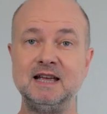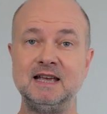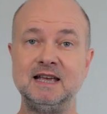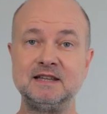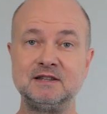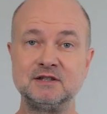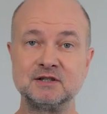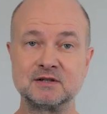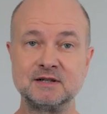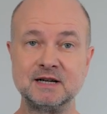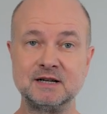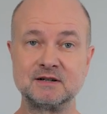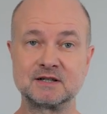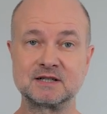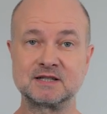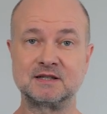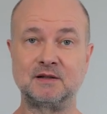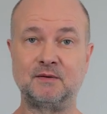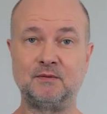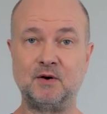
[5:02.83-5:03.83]
It
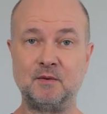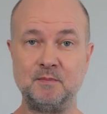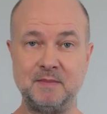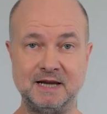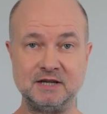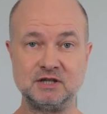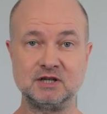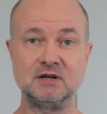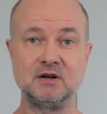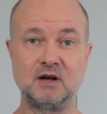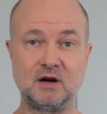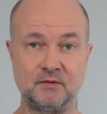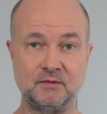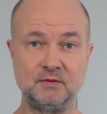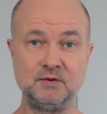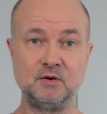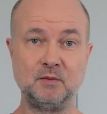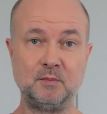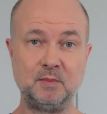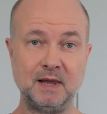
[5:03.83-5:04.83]
triggers the formation of
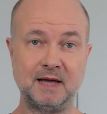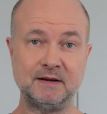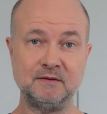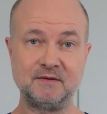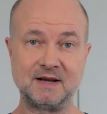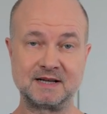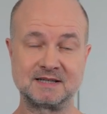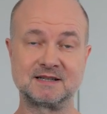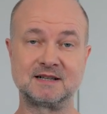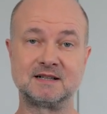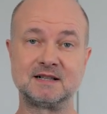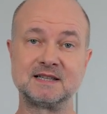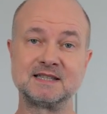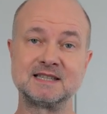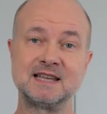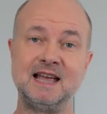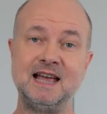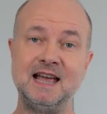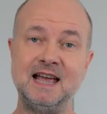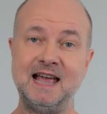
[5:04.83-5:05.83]
new blood
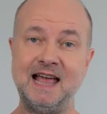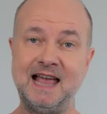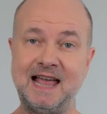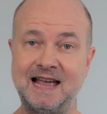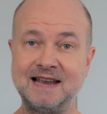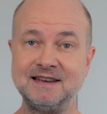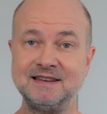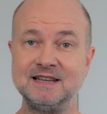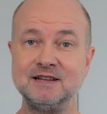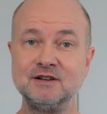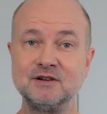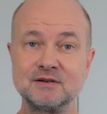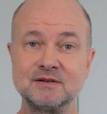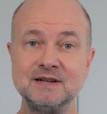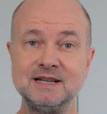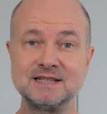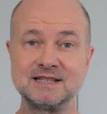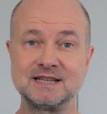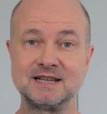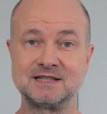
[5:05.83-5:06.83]
vessels and
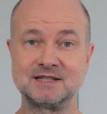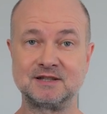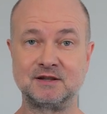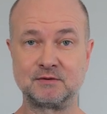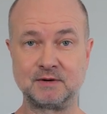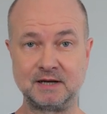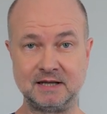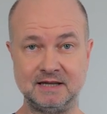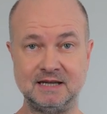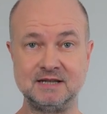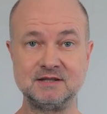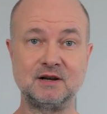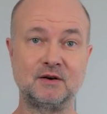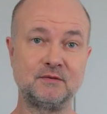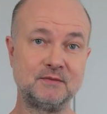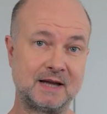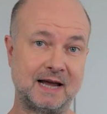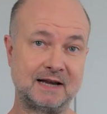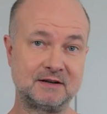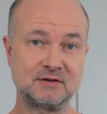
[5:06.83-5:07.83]
increases the release
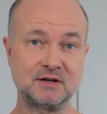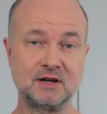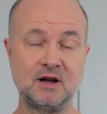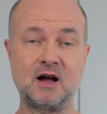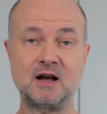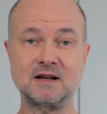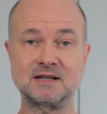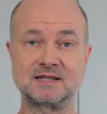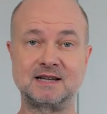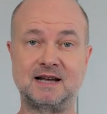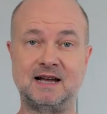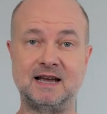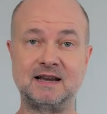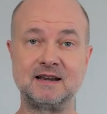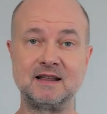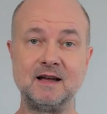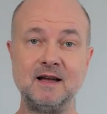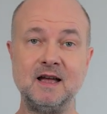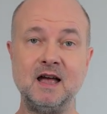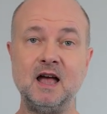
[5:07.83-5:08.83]
of nitric oxide.